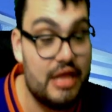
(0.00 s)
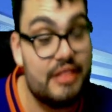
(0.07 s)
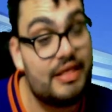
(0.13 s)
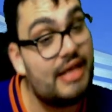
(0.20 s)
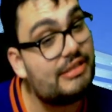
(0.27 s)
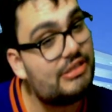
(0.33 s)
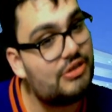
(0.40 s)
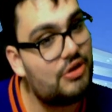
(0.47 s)

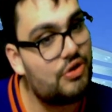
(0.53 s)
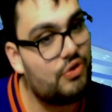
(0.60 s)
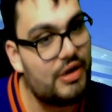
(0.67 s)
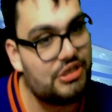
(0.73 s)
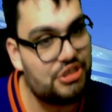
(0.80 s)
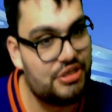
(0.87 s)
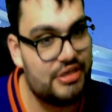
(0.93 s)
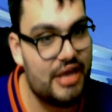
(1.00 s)
That's a good
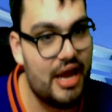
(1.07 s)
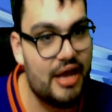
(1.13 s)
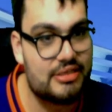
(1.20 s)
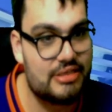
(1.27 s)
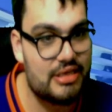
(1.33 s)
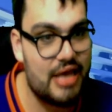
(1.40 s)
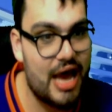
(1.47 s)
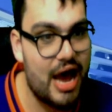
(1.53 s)
question.
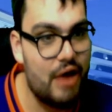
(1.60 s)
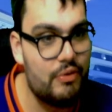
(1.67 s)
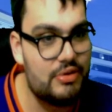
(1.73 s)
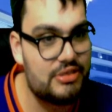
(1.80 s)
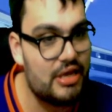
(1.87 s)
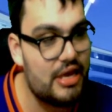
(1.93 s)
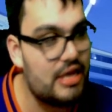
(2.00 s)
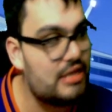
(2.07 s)
Yes. How
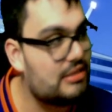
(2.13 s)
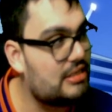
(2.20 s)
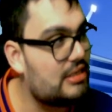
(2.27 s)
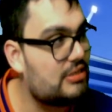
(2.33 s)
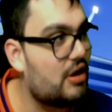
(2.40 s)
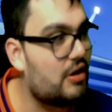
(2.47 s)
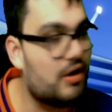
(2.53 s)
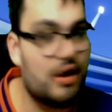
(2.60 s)
is
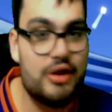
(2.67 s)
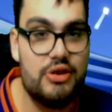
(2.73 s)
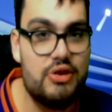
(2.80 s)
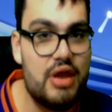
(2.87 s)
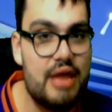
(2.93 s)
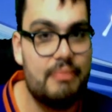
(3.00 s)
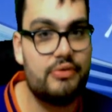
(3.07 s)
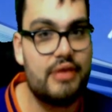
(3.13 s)
Cesar? Are you
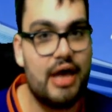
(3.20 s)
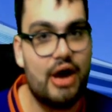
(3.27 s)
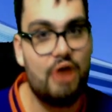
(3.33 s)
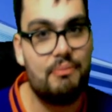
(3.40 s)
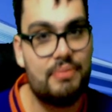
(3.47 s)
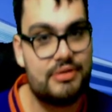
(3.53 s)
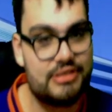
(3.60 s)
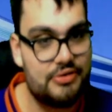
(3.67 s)
able to
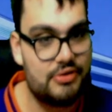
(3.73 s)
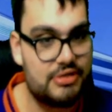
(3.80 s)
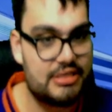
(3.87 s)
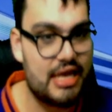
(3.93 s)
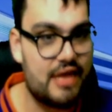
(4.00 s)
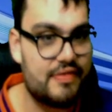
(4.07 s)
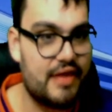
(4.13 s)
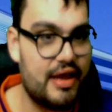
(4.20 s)
help us
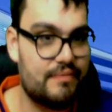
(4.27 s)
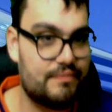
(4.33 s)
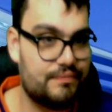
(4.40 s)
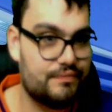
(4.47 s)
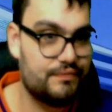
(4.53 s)
understand that?